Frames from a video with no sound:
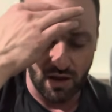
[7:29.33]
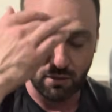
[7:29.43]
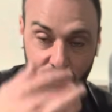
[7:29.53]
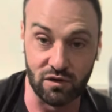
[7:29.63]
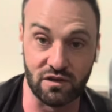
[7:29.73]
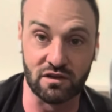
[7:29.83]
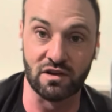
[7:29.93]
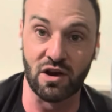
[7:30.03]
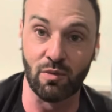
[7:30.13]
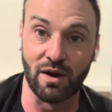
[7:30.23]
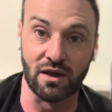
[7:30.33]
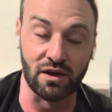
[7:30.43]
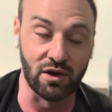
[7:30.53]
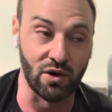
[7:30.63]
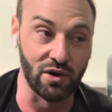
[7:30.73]
because it has an airbag
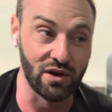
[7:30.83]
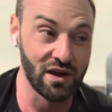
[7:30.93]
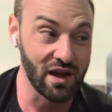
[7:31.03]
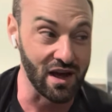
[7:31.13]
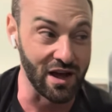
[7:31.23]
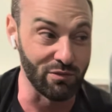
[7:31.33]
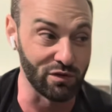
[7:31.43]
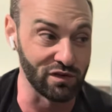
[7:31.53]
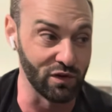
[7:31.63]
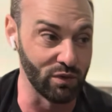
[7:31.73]
light on, and we're still